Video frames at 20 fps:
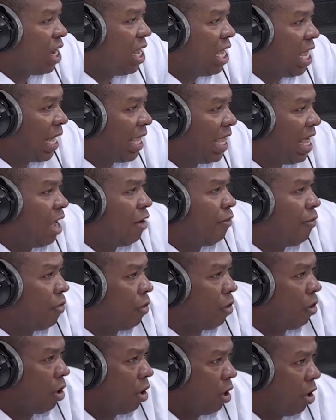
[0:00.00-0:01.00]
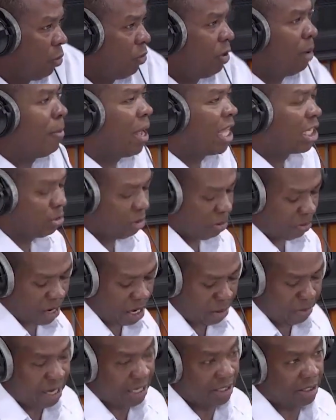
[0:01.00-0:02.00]
Therefore, we must be
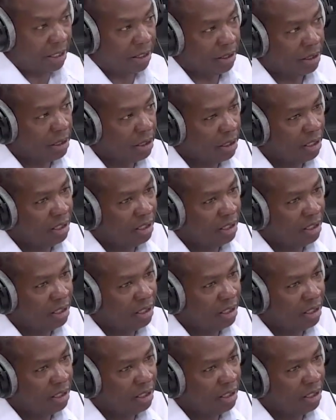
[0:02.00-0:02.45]
pragmatic.